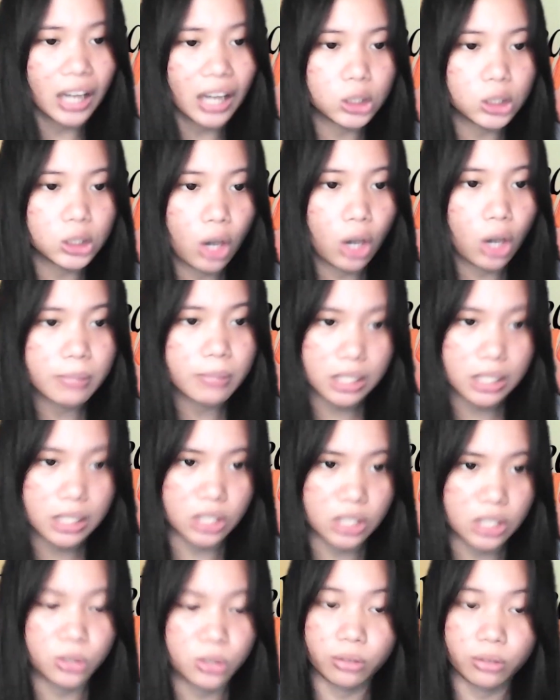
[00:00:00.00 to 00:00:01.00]

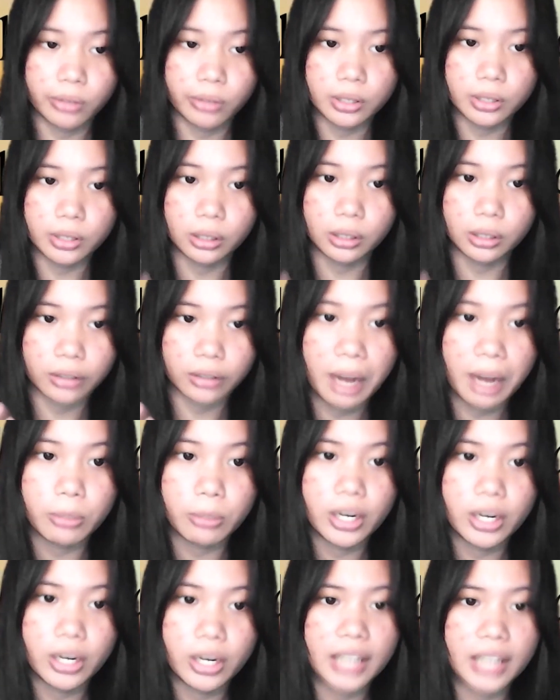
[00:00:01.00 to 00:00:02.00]
Chomsky's universal
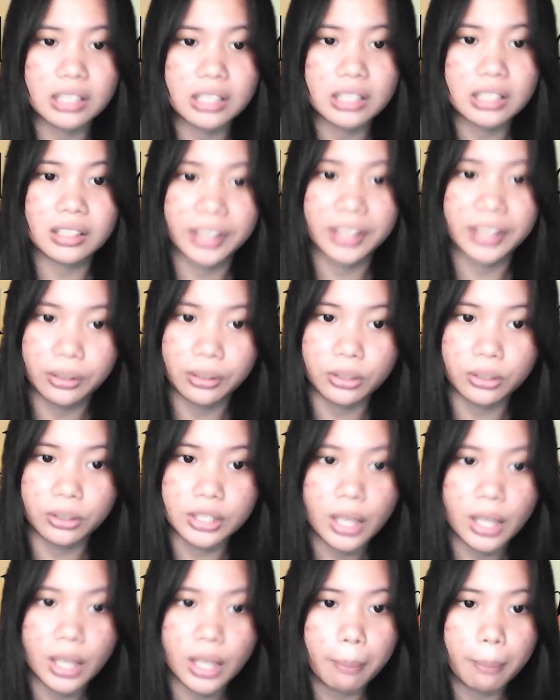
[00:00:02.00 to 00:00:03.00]
grammar, and
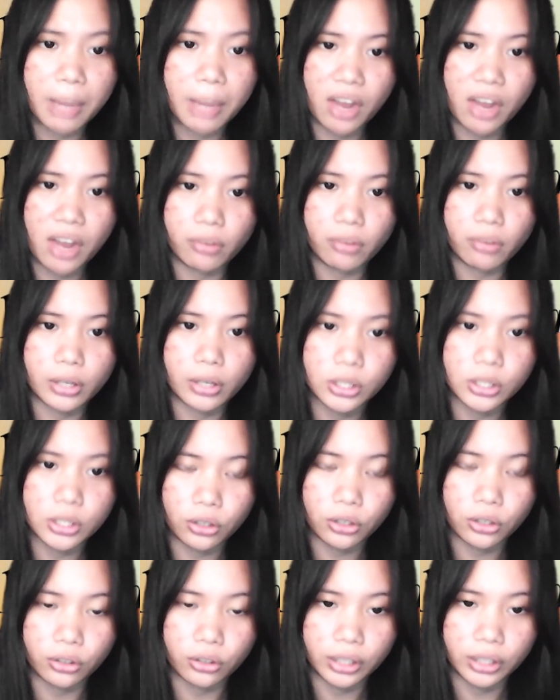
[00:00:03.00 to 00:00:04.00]
Skinner's behaviorist
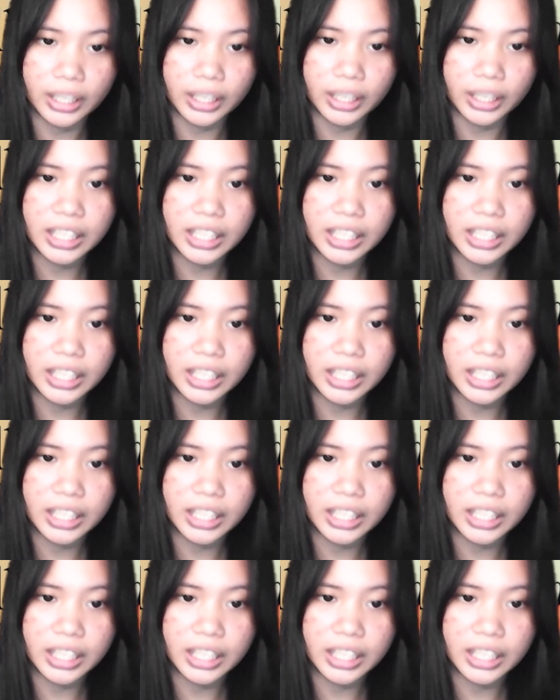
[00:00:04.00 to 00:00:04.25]
theory.